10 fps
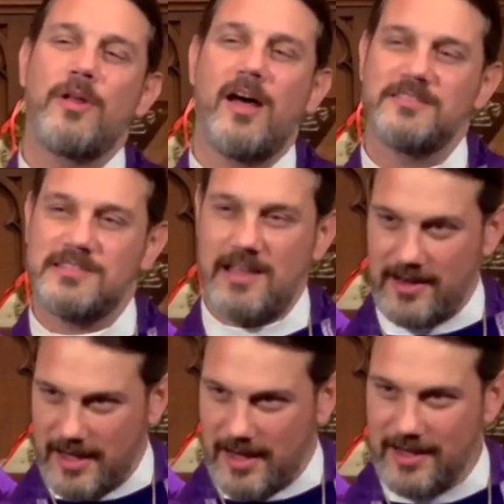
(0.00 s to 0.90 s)
on
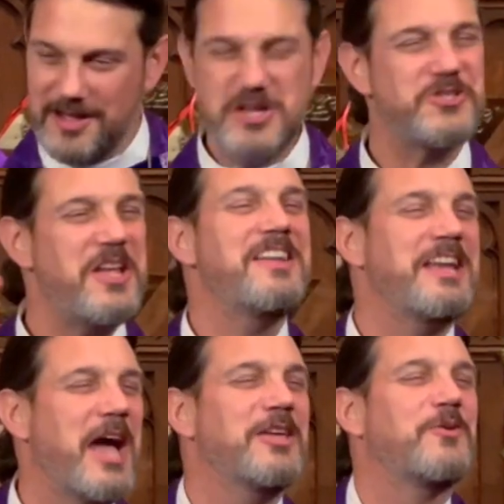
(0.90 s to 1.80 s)
Sunday. Sunday
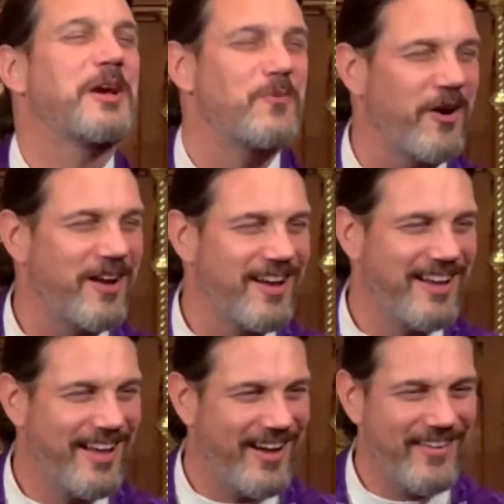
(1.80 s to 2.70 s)
night you can work.
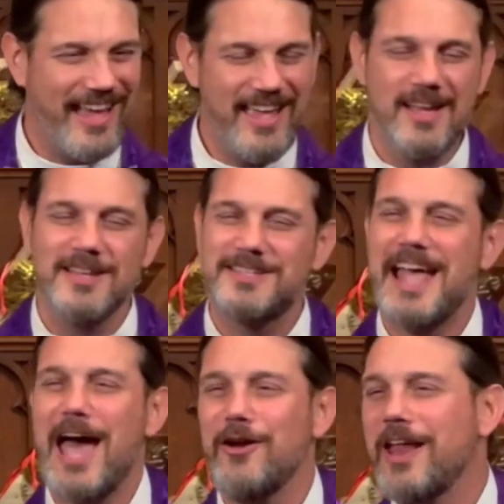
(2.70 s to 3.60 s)
Okay?
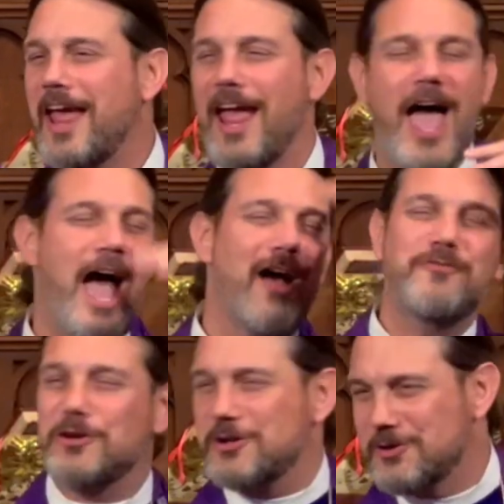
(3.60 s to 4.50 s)
Saturday
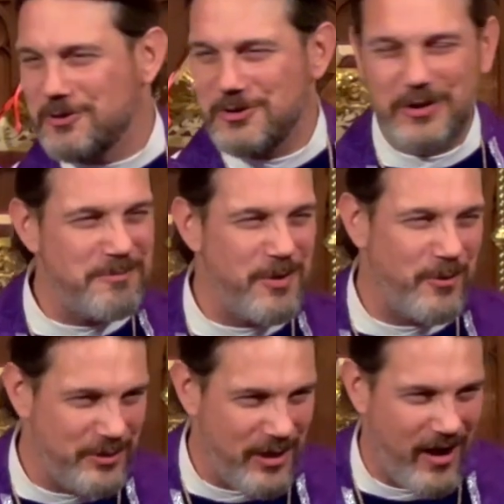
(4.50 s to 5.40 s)
afternoon you can mow
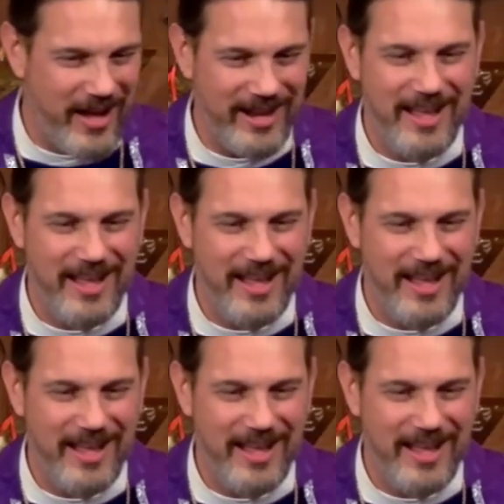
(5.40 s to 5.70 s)
the lawn.